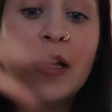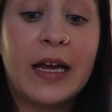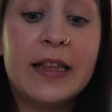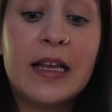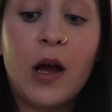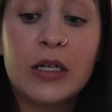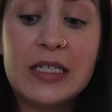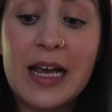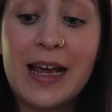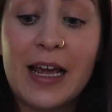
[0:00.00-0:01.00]
Like in that
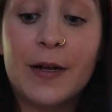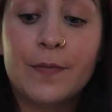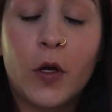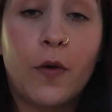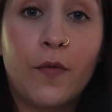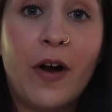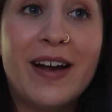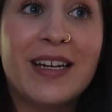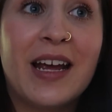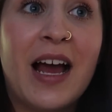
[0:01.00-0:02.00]
day on
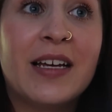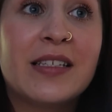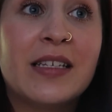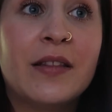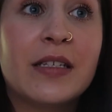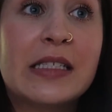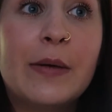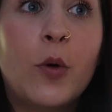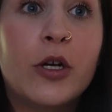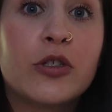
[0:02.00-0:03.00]
Friday, I had sent the
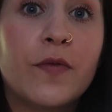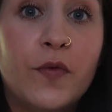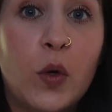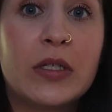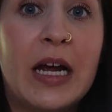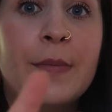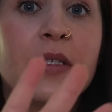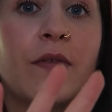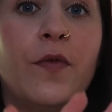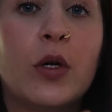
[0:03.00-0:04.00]
same question 4
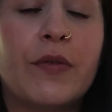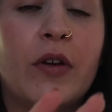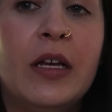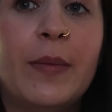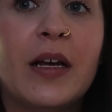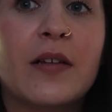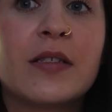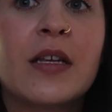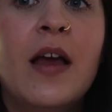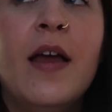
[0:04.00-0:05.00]
times in 4 different
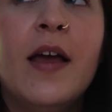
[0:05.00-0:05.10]
emails,